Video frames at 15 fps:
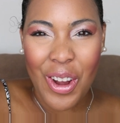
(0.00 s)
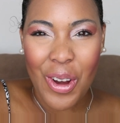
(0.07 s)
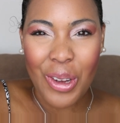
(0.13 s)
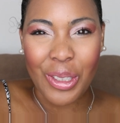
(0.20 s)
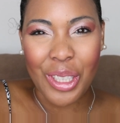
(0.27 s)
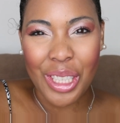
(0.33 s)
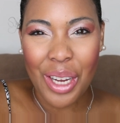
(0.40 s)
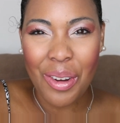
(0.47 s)

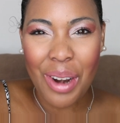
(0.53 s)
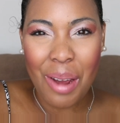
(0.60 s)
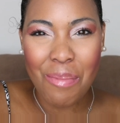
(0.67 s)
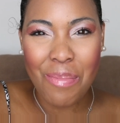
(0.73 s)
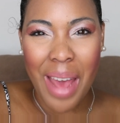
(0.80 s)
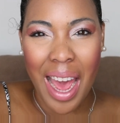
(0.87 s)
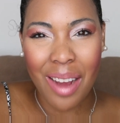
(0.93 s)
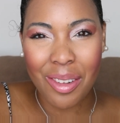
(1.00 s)
Nicole Joe, and
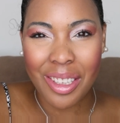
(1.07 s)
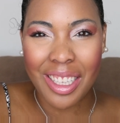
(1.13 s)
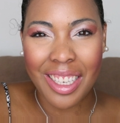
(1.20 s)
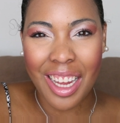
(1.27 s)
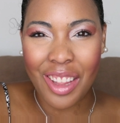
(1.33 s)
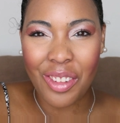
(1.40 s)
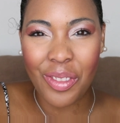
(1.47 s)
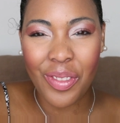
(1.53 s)
I'm back with
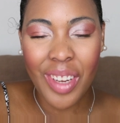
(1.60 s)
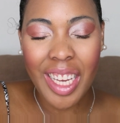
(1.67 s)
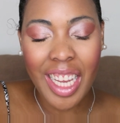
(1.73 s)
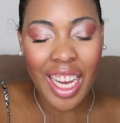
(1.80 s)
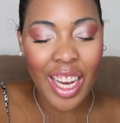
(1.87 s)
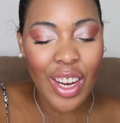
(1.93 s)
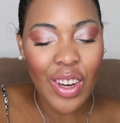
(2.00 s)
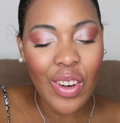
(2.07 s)
another
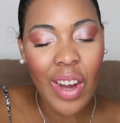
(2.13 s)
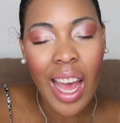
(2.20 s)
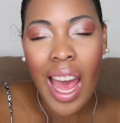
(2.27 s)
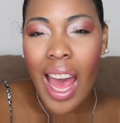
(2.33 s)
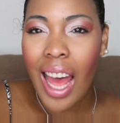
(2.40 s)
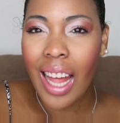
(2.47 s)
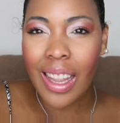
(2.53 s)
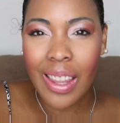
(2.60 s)
video.
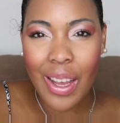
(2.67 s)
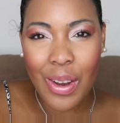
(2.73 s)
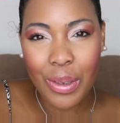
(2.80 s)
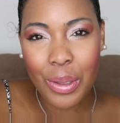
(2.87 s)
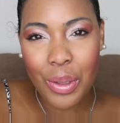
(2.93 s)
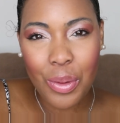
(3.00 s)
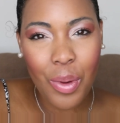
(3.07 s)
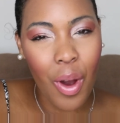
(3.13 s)

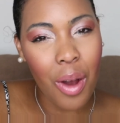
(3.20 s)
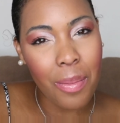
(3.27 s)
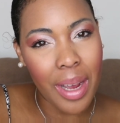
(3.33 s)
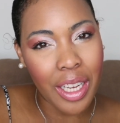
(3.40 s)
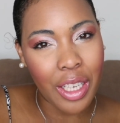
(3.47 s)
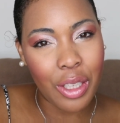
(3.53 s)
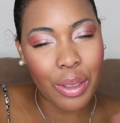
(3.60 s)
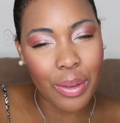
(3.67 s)
Hello to all
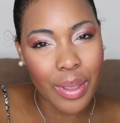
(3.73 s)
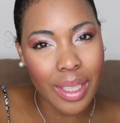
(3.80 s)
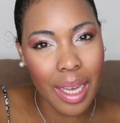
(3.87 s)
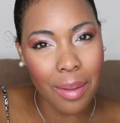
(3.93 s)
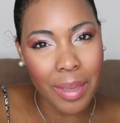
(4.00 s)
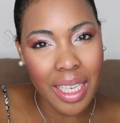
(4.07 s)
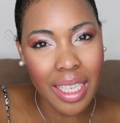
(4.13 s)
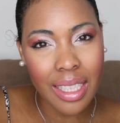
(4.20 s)
my new
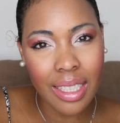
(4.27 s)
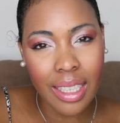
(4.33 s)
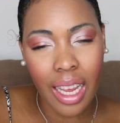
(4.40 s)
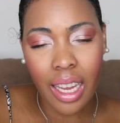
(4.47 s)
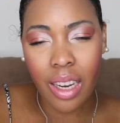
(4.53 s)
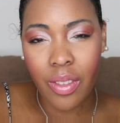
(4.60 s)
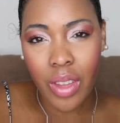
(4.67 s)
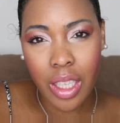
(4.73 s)
subbies,
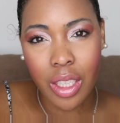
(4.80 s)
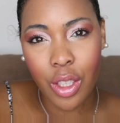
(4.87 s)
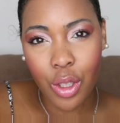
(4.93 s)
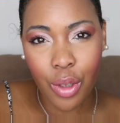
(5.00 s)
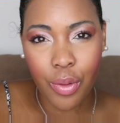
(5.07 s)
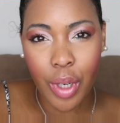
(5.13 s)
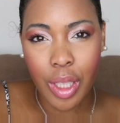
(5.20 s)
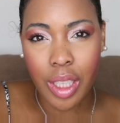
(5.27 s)
and if this
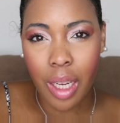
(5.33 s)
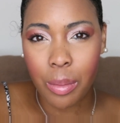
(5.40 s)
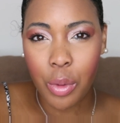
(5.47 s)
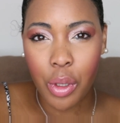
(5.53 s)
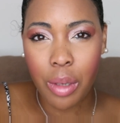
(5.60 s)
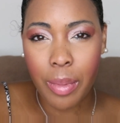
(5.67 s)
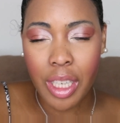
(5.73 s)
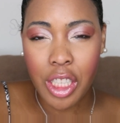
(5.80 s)
is your first time
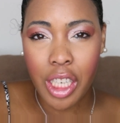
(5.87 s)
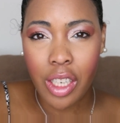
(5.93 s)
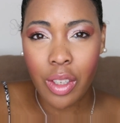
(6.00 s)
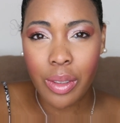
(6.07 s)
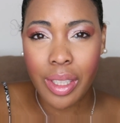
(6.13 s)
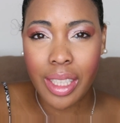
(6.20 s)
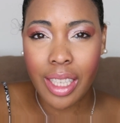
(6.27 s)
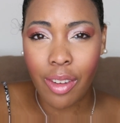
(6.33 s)
joining my
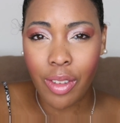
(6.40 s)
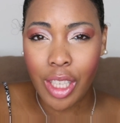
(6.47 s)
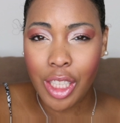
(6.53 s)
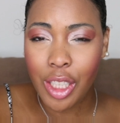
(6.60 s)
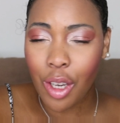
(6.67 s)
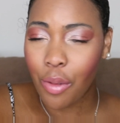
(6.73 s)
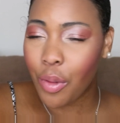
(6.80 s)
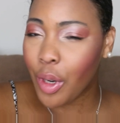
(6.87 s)
channel,
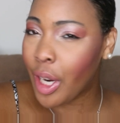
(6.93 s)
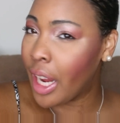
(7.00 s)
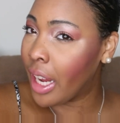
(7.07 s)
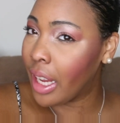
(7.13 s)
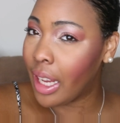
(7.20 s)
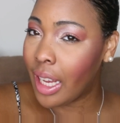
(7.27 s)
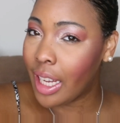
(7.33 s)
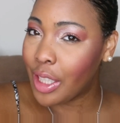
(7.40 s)
definitely don't
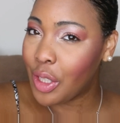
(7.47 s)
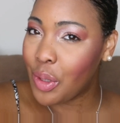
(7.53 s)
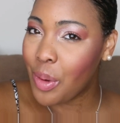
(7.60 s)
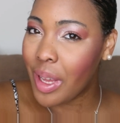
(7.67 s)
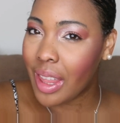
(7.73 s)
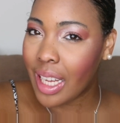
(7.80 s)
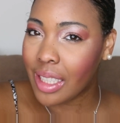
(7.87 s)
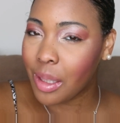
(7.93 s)
forget to
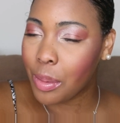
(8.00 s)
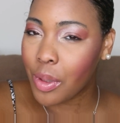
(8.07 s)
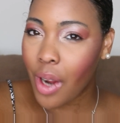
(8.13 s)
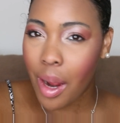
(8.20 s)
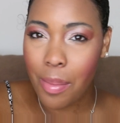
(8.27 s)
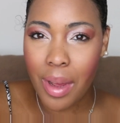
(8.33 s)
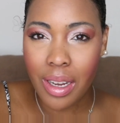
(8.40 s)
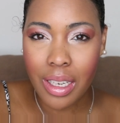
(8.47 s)
hit that
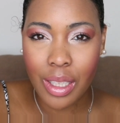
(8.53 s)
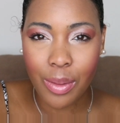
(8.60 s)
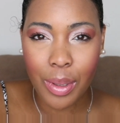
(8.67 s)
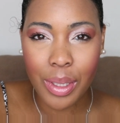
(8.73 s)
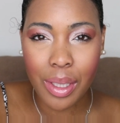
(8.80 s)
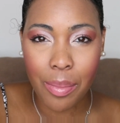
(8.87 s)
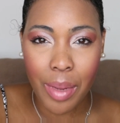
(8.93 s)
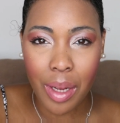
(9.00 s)
subscribe button as
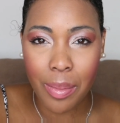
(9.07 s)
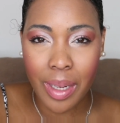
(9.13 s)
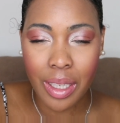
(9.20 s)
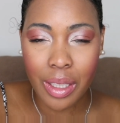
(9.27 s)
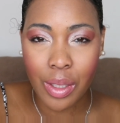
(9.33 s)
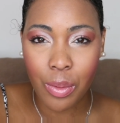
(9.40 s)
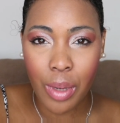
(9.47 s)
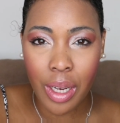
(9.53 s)
well as the bell
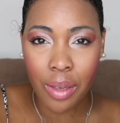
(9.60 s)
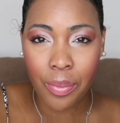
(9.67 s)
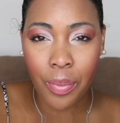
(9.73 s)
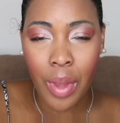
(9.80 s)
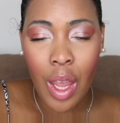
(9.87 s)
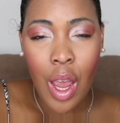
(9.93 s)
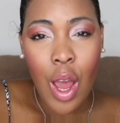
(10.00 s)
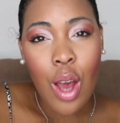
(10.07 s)
button as well,
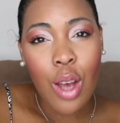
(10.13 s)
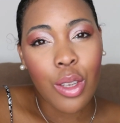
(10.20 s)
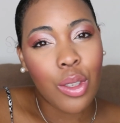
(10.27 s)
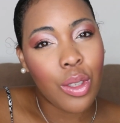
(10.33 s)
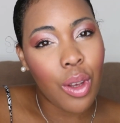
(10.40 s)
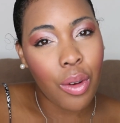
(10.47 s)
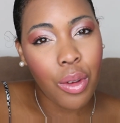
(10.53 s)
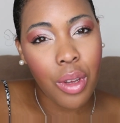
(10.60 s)

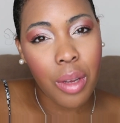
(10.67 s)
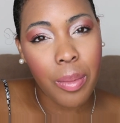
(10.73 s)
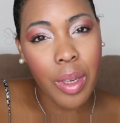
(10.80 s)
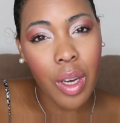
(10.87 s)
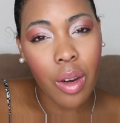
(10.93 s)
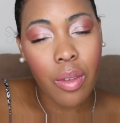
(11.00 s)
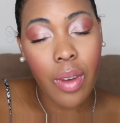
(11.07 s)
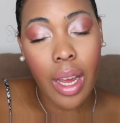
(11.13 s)
so you can
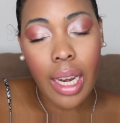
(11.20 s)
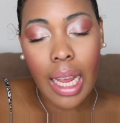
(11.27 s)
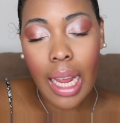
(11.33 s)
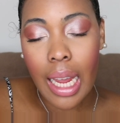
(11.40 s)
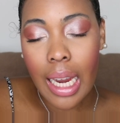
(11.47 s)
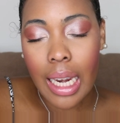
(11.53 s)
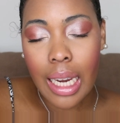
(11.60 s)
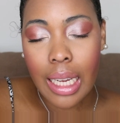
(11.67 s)
be notified
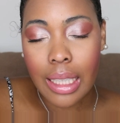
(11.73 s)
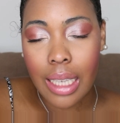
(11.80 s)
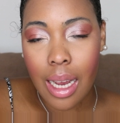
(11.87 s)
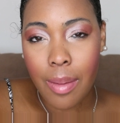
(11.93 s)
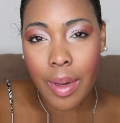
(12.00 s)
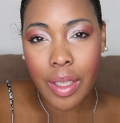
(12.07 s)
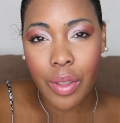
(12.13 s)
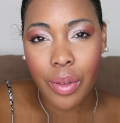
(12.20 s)

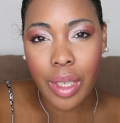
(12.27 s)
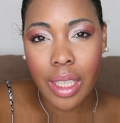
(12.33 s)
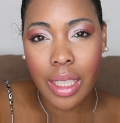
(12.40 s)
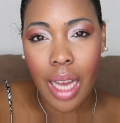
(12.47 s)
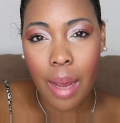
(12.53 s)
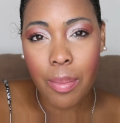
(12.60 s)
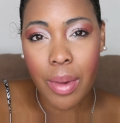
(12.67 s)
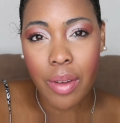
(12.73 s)
anytime I do any
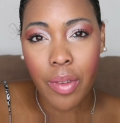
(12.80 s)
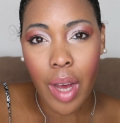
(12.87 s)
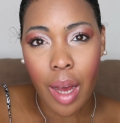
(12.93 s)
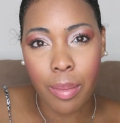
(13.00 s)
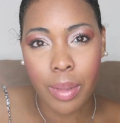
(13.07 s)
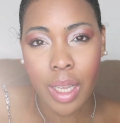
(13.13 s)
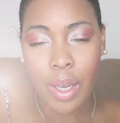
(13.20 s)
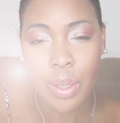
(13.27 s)
type of
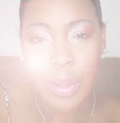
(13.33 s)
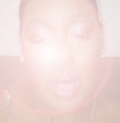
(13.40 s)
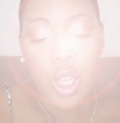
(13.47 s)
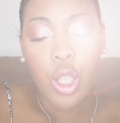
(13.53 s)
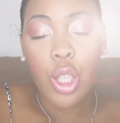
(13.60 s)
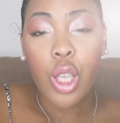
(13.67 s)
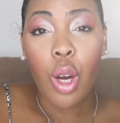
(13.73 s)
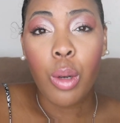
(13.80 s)
upload.
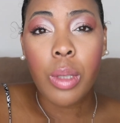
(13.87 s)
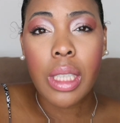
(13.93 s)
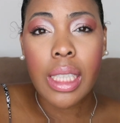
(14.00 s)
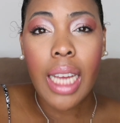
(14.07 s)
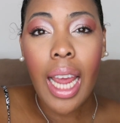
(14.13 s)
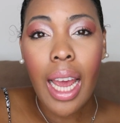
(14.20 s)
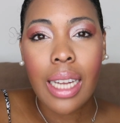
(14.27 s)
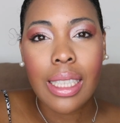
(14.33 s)
So
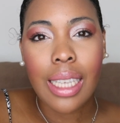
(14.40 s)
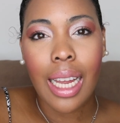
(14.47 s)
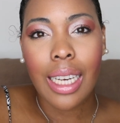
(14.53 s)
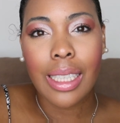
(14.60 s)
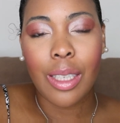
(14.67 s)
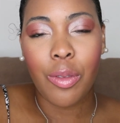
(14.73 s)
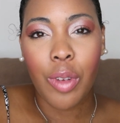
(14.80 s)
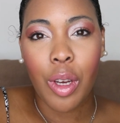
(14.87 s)
today I
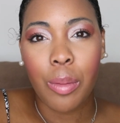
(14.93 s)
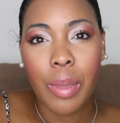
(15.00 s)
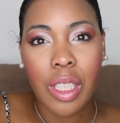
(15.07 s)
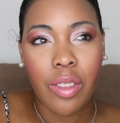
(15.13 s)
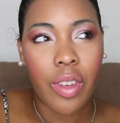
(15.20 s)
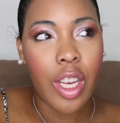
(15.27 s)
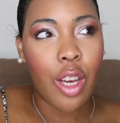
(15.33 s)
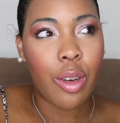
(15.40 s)
decided to film
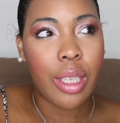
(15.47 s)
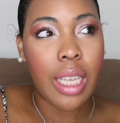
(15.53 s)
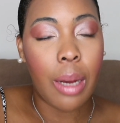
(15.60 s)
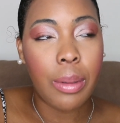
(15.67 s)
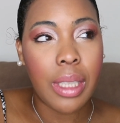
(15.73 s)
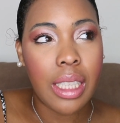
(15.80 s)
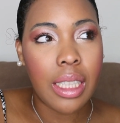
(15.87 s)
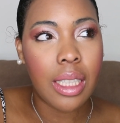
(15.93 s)
this video because
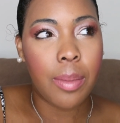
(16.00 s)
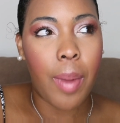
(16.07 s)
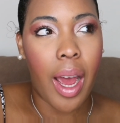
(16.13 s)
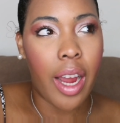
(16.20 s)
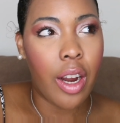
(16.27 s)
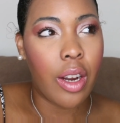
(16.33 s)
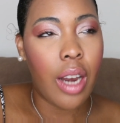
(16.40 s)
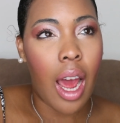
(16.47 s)
I was
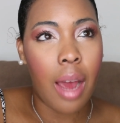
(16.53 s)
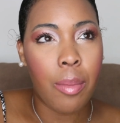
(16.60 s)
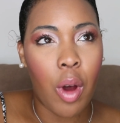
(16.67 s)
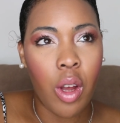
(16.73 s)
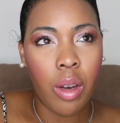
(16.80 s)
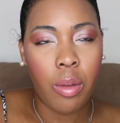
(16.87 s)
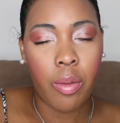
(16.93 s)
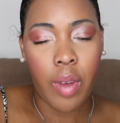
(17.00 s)
inspired. I'm
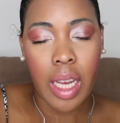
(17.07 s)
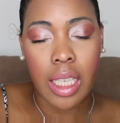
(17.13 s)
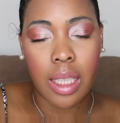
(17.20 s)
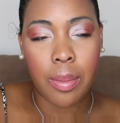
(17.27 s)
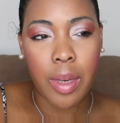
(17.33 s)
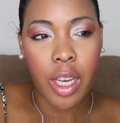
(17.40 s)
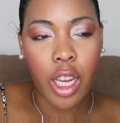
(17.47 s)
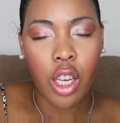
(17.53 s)
on
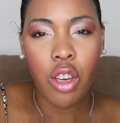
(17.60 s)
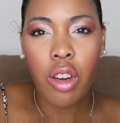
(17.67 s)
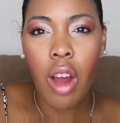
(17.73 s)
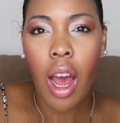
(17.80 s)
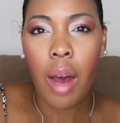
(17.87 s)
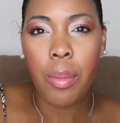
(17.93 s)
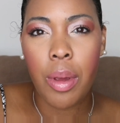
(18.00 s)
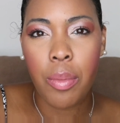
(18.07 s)
Facebook, and you
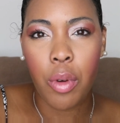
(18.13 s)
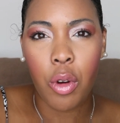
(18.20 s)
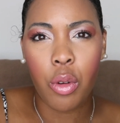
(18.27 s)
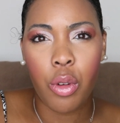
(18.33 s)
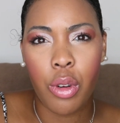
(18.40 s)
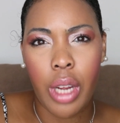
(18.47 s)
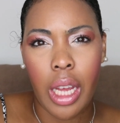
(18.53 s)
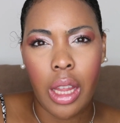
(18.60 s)
know how people
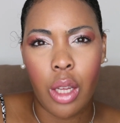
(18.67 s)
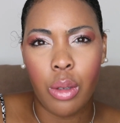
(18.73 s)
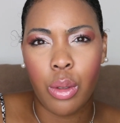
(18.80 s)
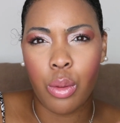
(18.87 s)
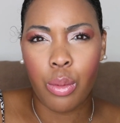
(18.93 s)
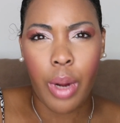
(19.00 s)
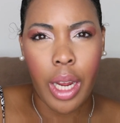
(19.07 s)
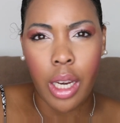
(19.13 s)
create
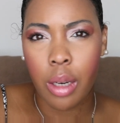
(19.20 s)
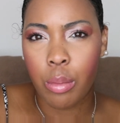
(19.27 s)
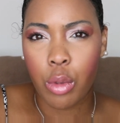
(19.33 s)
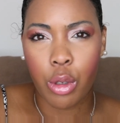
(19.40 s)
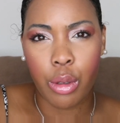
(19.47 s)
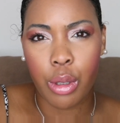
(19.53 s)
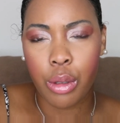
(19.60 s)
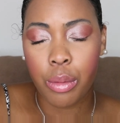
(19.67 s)
those random
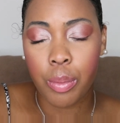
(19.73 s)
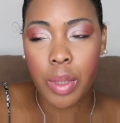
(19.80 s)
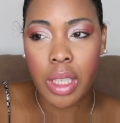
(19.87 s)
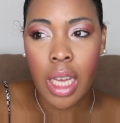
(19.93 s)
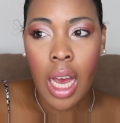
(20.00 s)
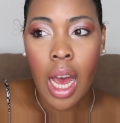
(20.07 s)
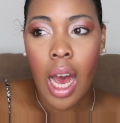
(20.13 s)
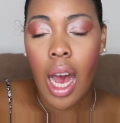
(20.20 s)
groups.